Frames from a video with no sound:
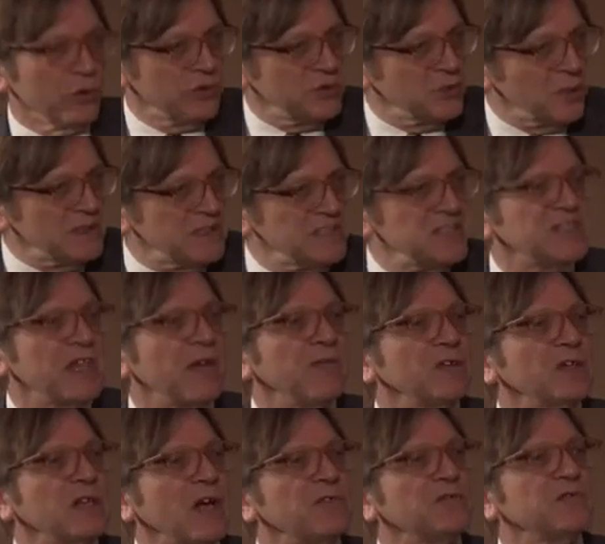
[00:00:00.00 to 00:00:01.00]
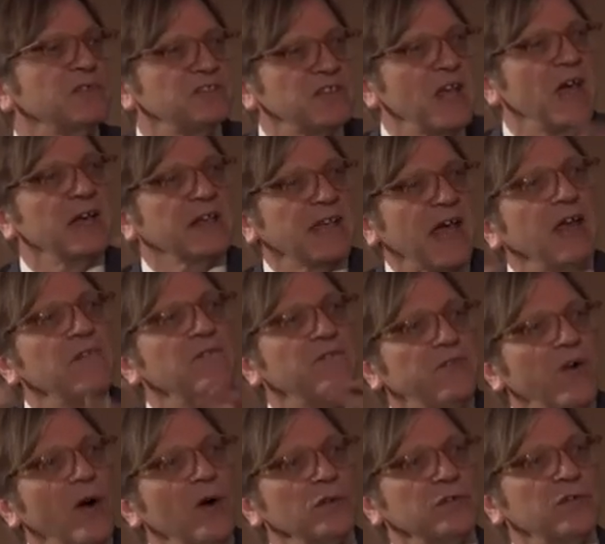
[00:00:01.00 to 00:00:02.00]
or the 27 countries can
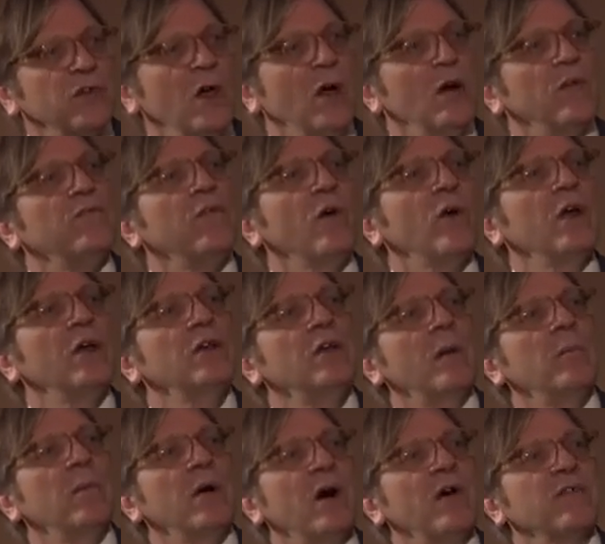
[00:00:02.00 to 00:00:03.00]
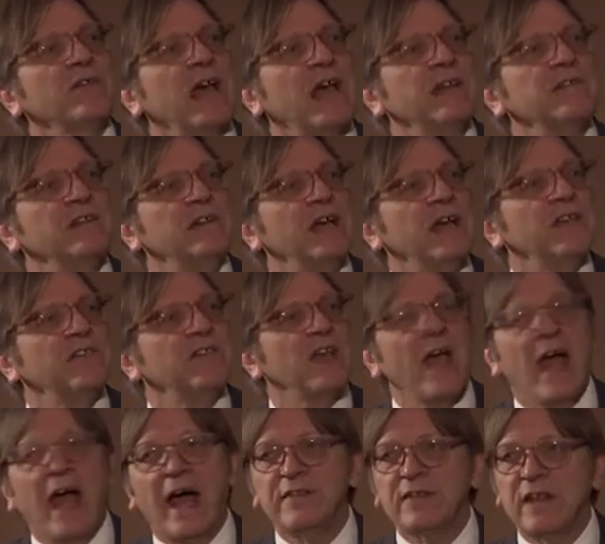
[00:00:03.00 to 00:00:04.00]
vote for a number of candidates,
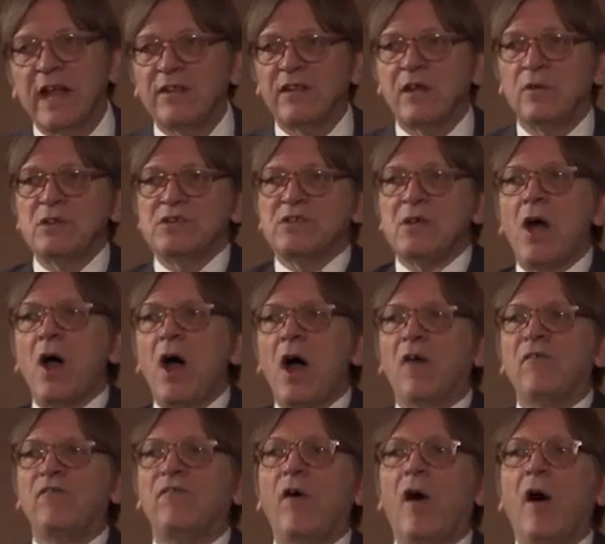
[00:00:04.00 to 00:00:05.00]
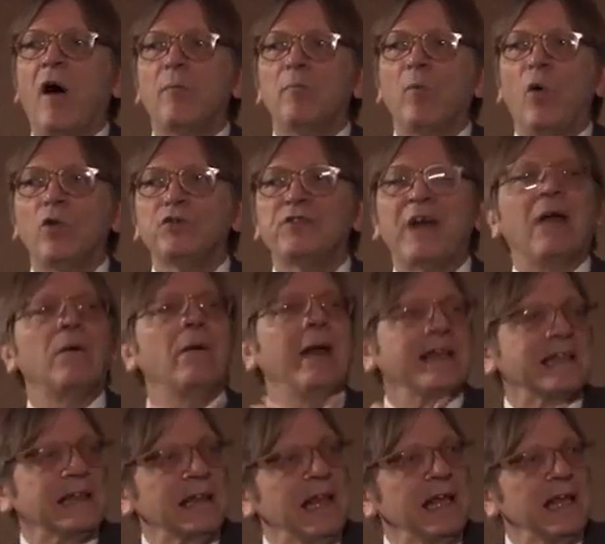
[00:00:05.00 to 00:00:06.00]
and that there is a far more
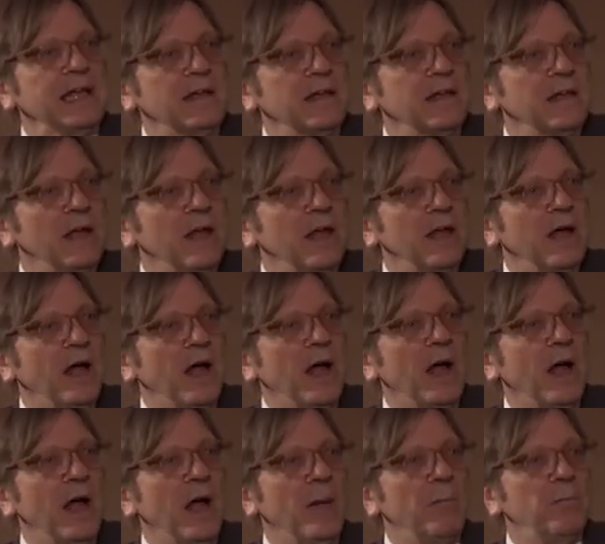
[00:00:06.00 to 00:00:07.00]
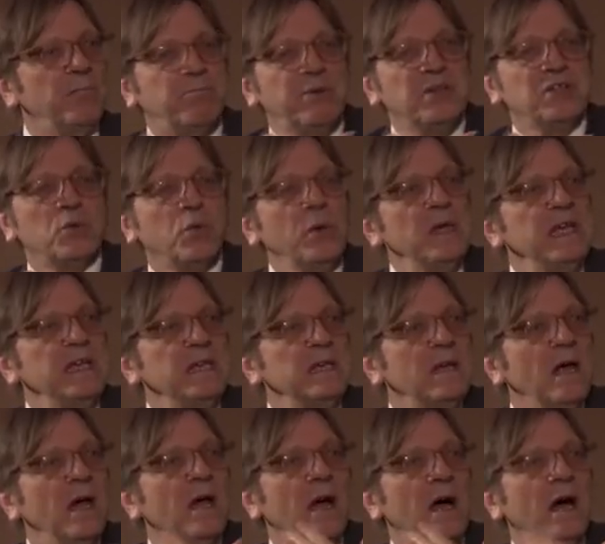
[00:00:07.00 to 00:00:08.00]
direct link
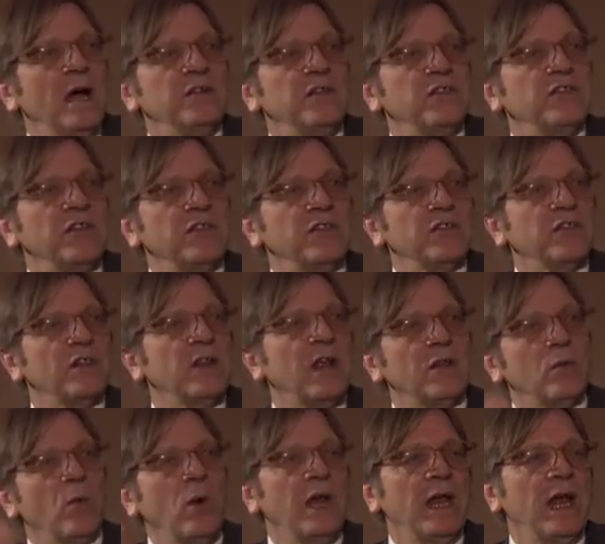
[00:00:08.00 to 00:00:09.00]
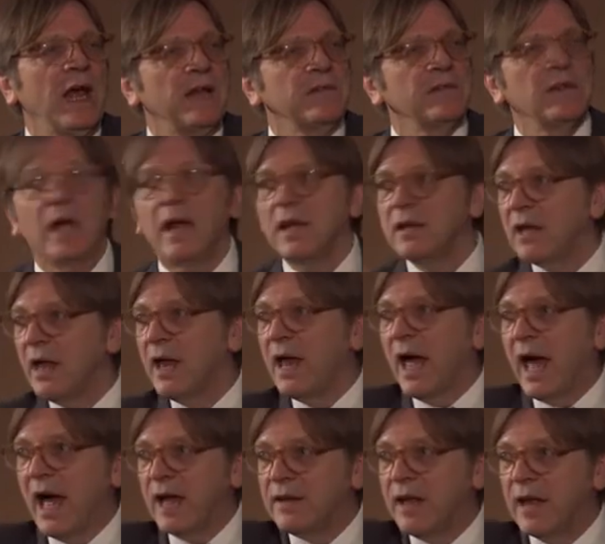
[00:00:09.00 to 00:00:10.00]
between the citizens on the one hand
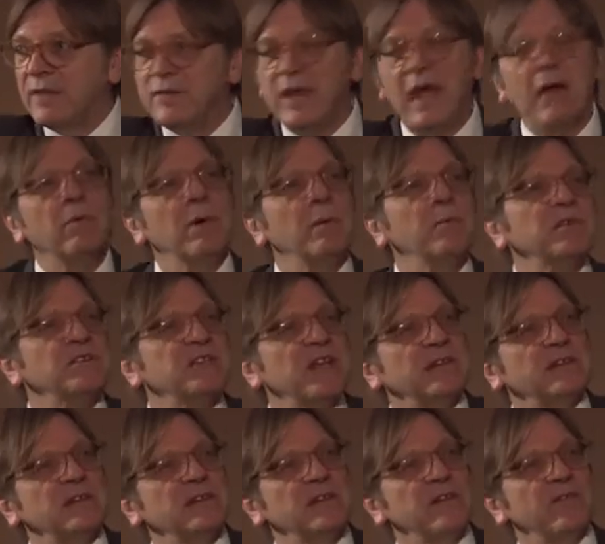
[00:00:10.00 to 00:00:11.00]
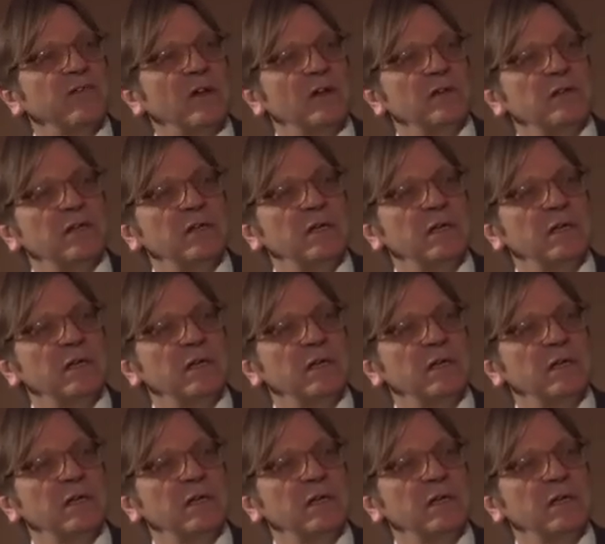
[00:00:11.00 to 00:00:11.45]
and their representative on